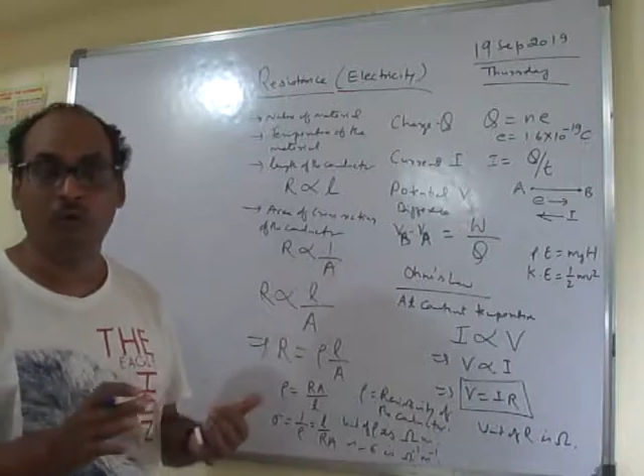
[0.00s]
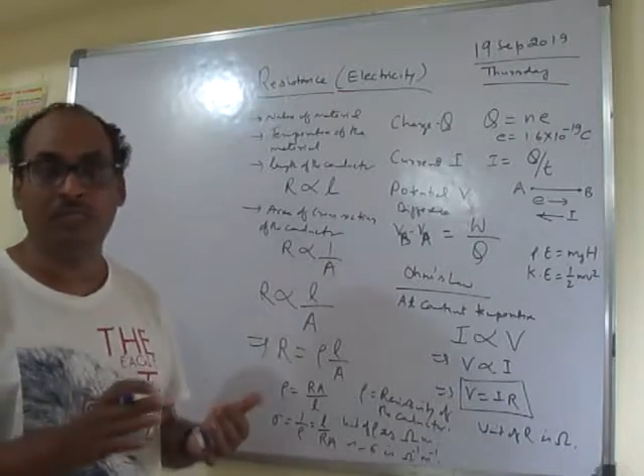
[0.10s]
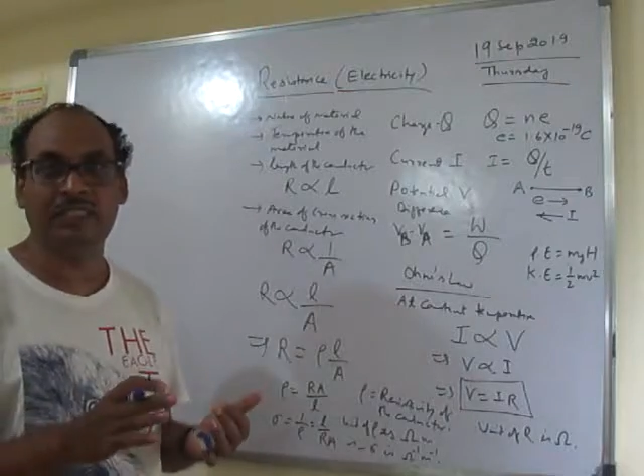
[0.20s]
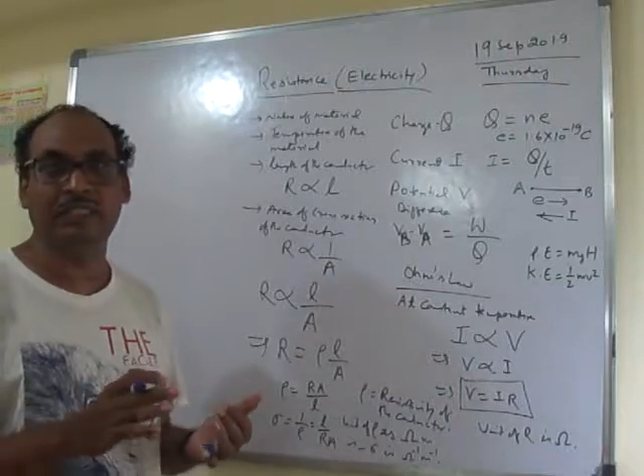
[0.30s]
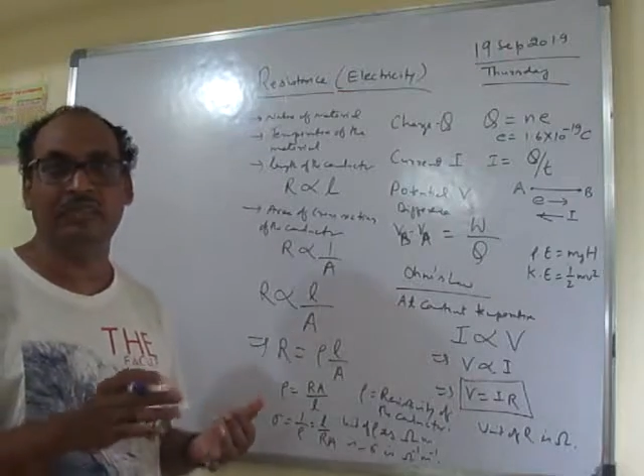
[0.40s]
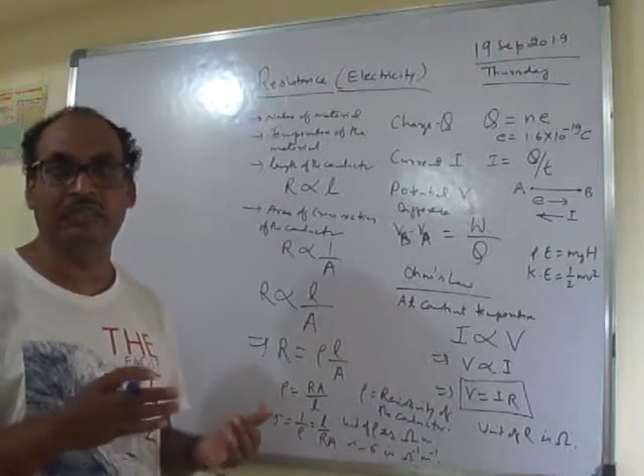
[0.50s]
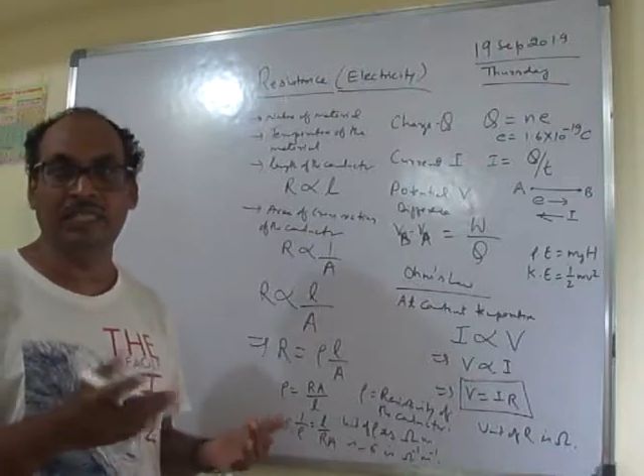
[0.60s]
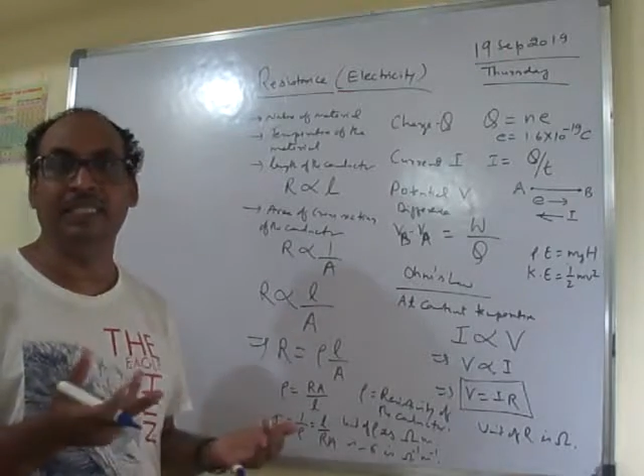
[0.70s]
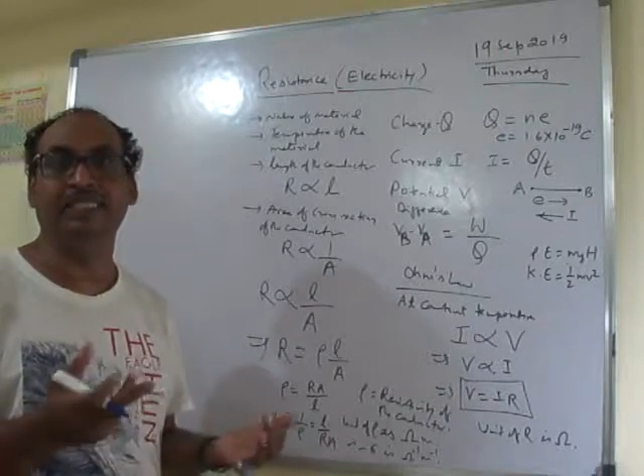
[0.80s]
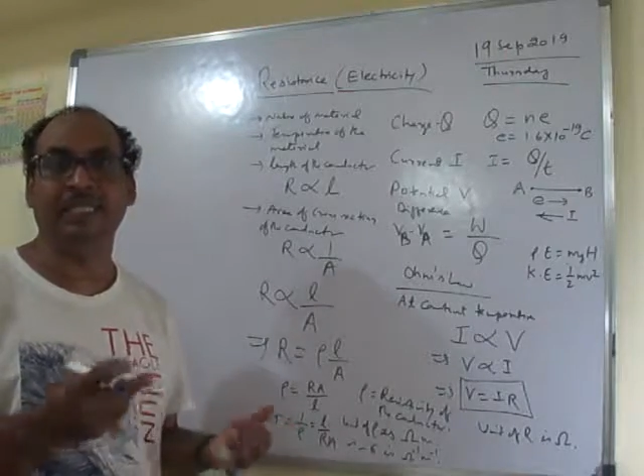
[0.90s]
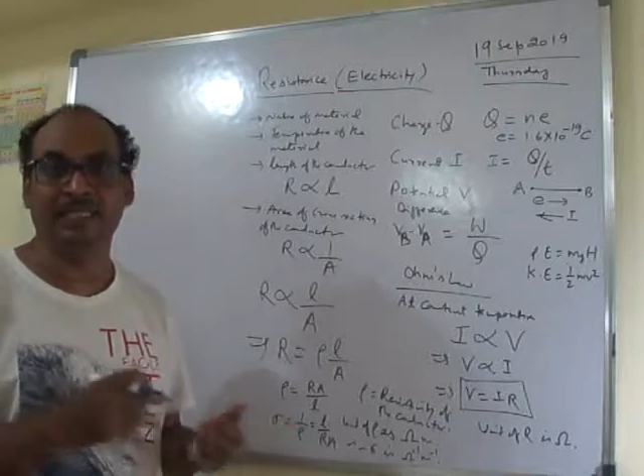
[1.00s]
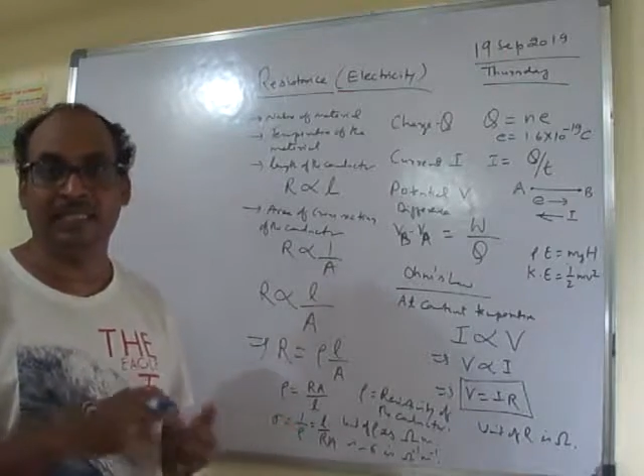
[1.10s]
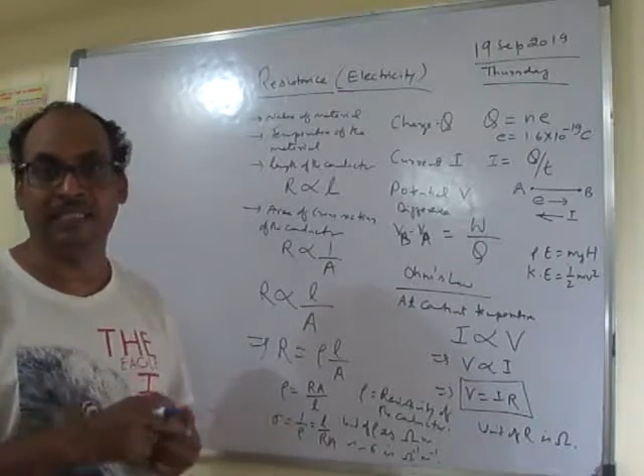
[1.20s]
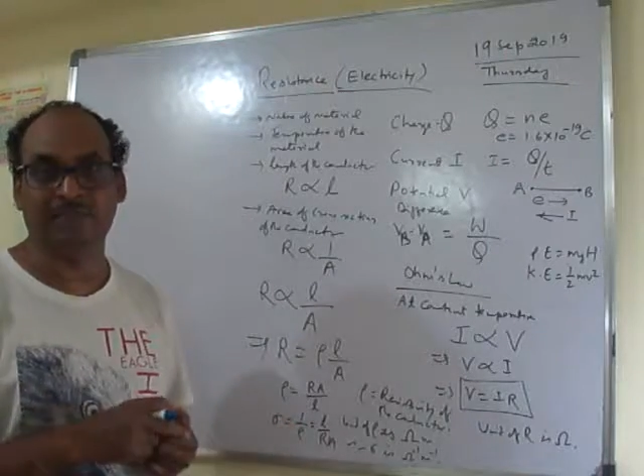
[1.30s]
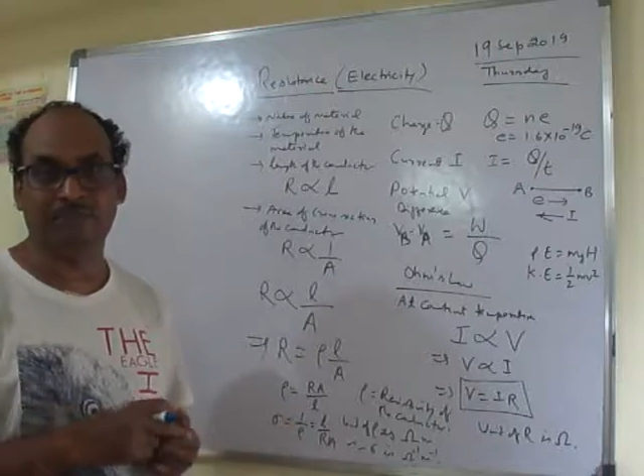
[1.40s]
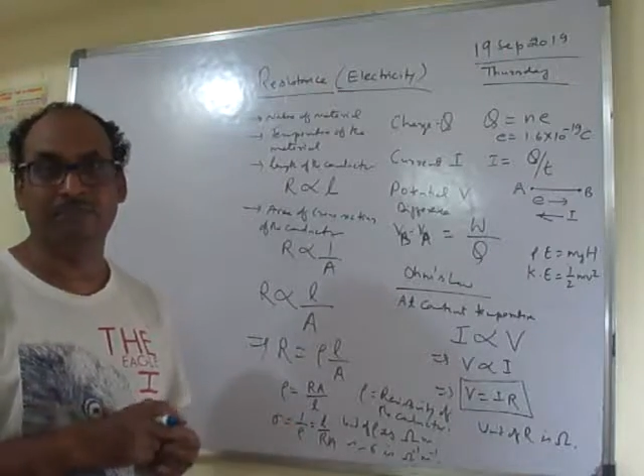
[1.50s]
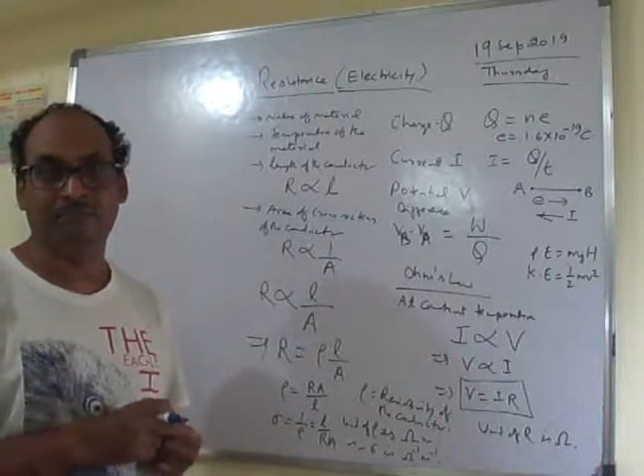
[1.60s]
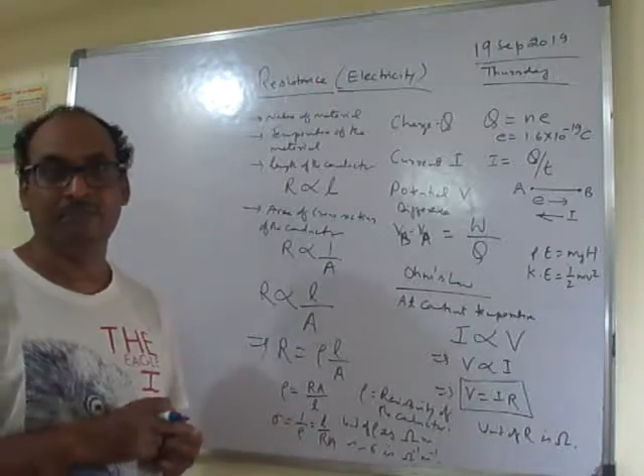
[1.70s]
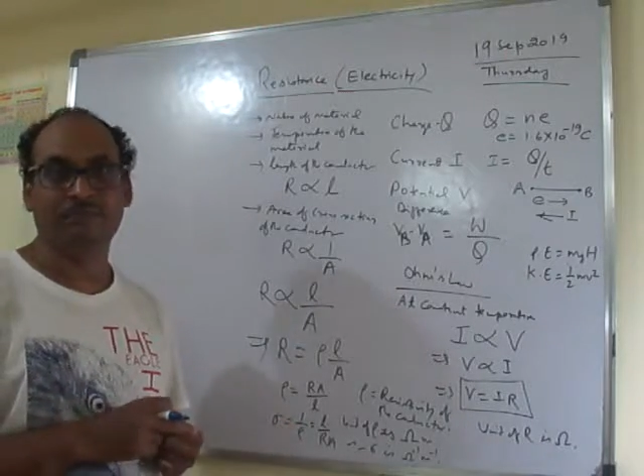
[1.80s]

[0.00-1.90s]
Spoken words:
low resistivity, it is conductor.